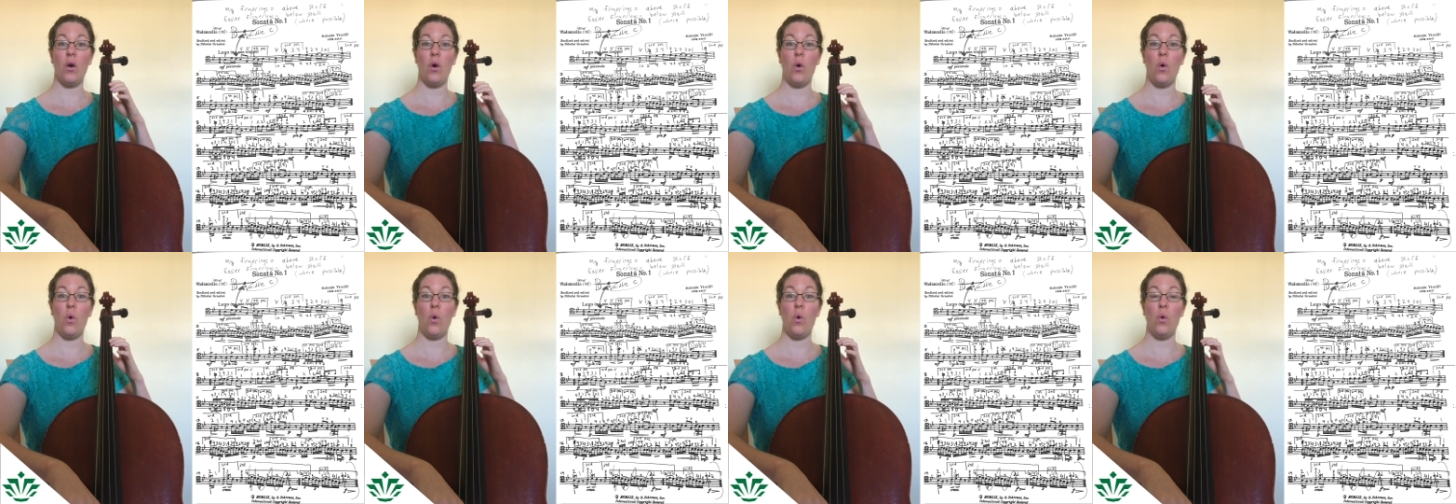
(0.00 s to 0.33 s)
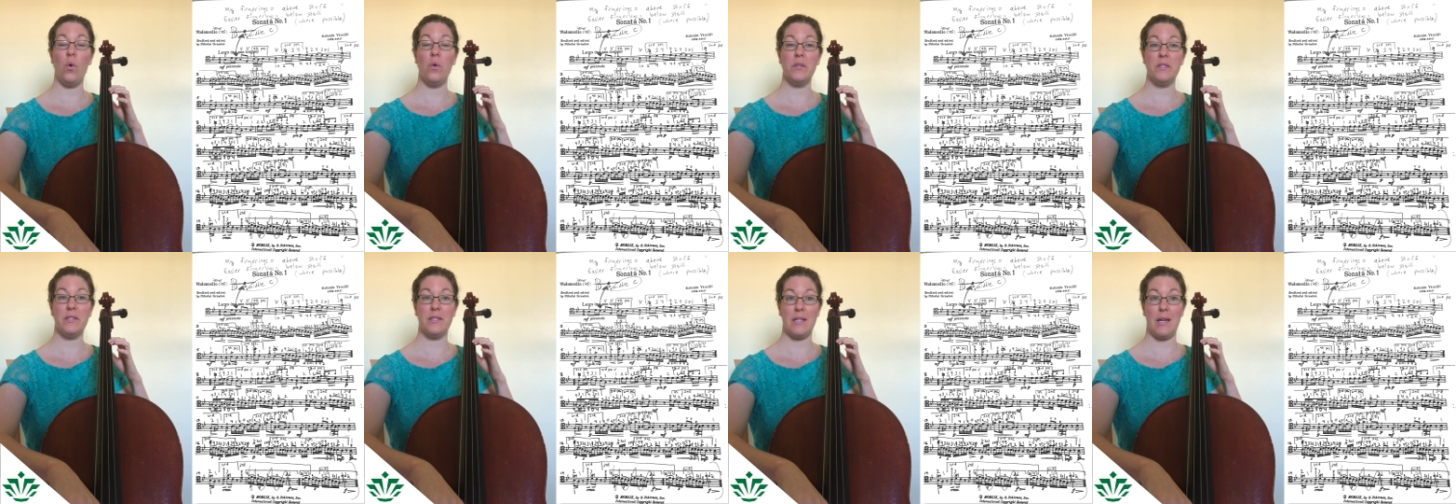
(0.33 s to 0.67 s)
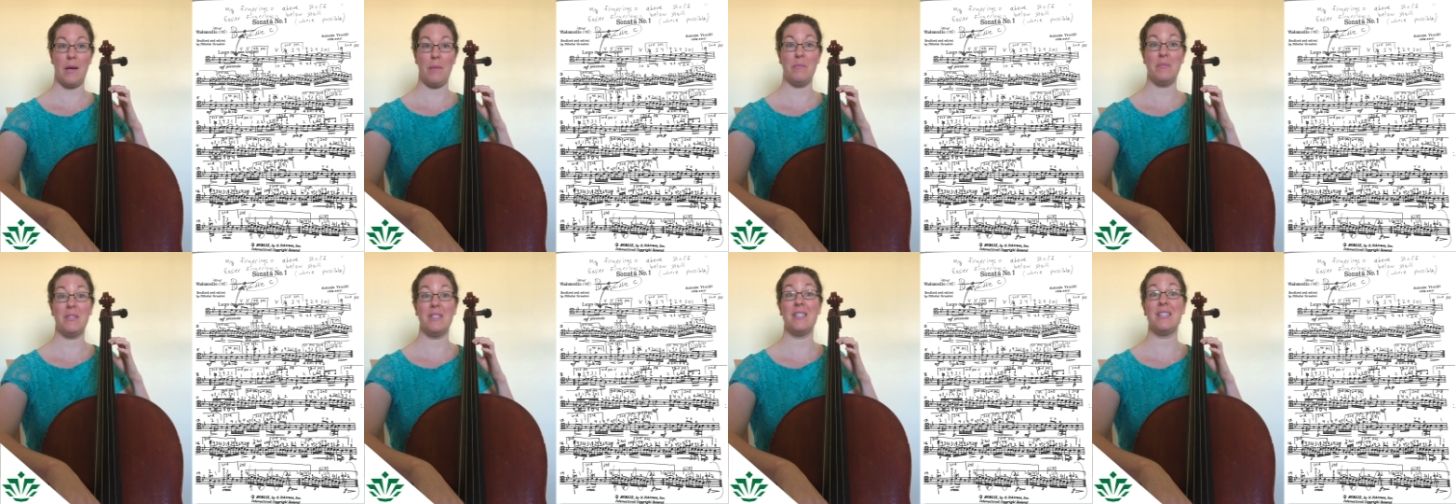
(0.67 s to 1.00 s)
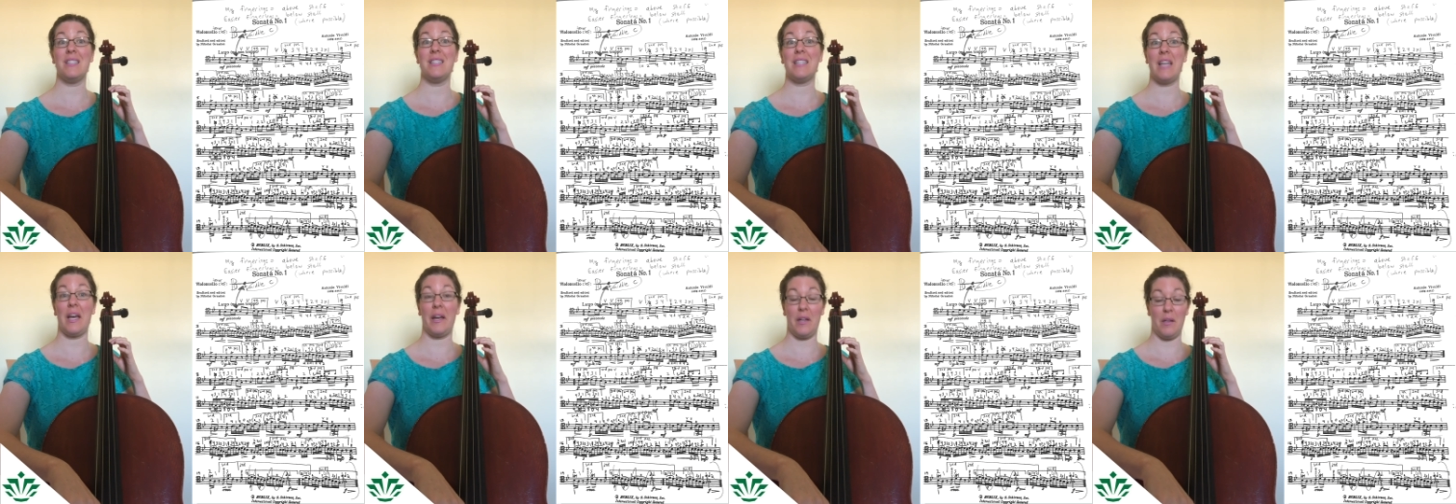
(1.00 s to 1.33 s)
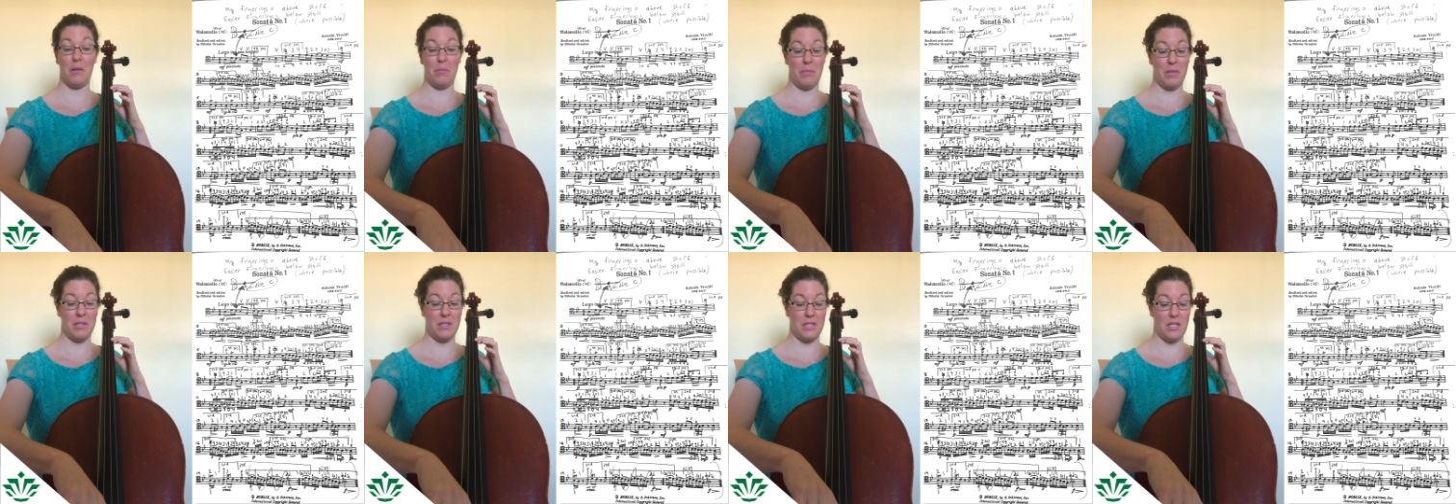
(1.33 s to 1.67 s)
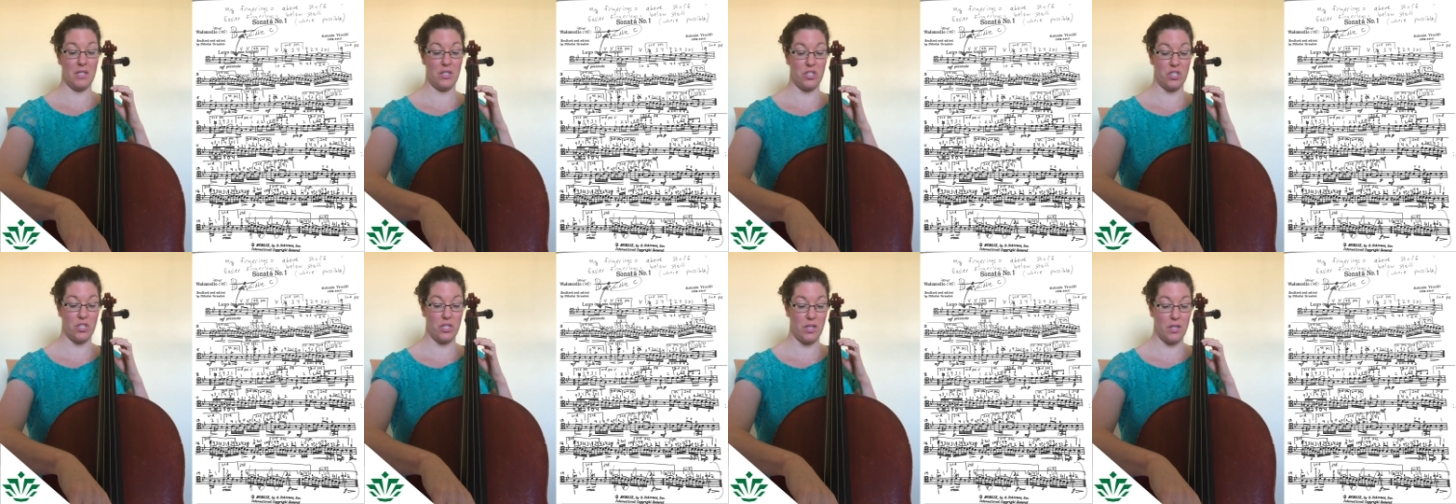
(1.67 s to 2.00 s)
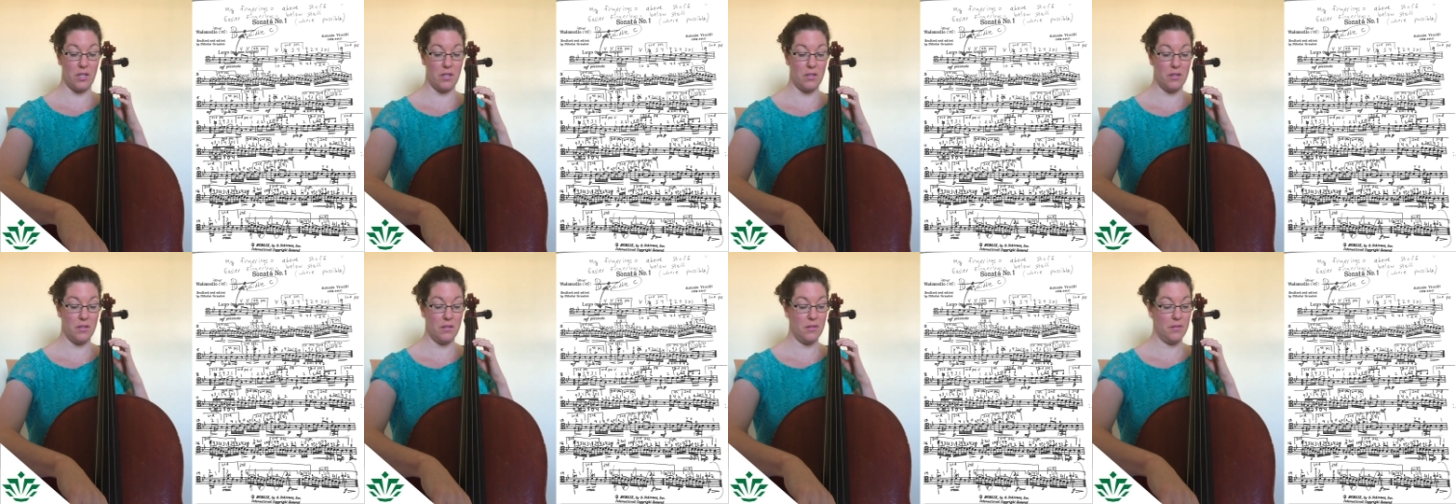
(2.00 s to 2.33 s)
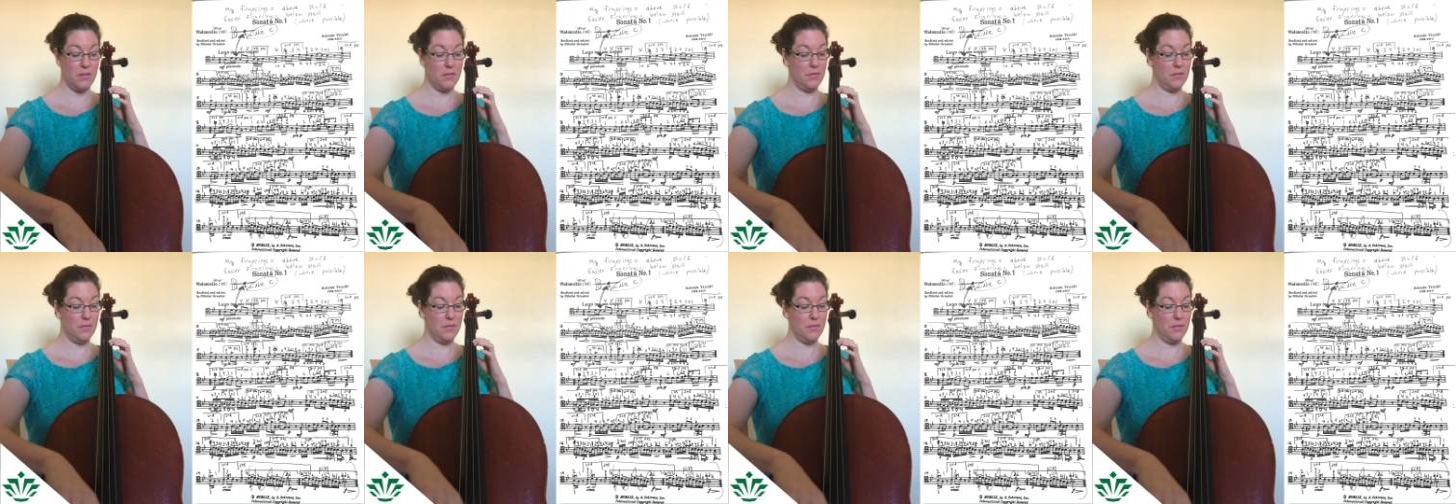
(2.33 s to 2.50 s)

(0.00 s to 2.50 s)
a whole step to 2nd position.